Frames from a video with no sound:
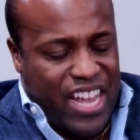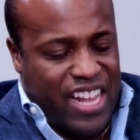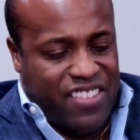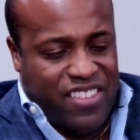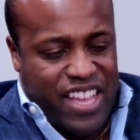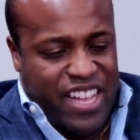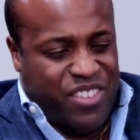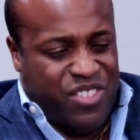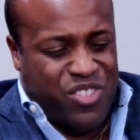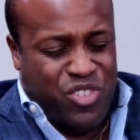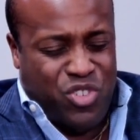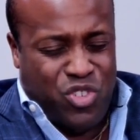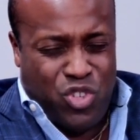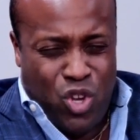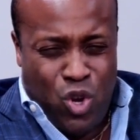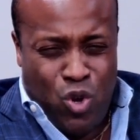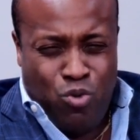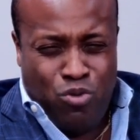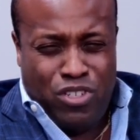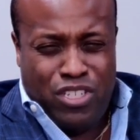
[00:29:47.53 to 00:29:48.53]
It's it's
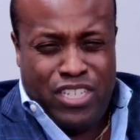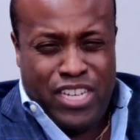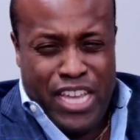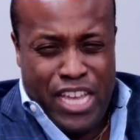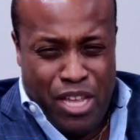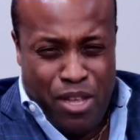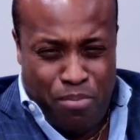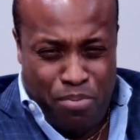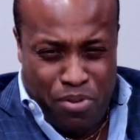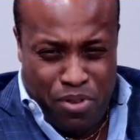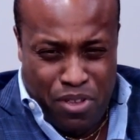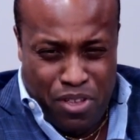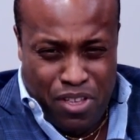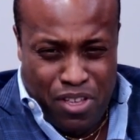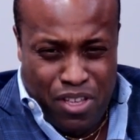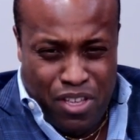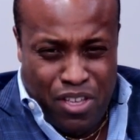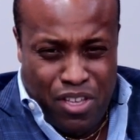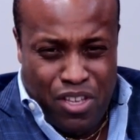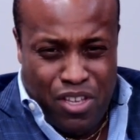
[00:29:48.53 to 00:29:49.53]
so deep.
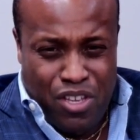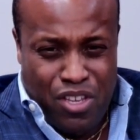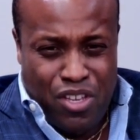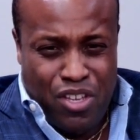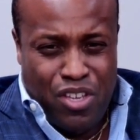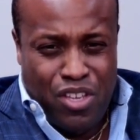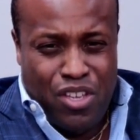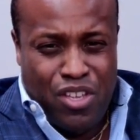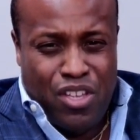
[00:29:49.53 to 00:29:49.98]
Yes.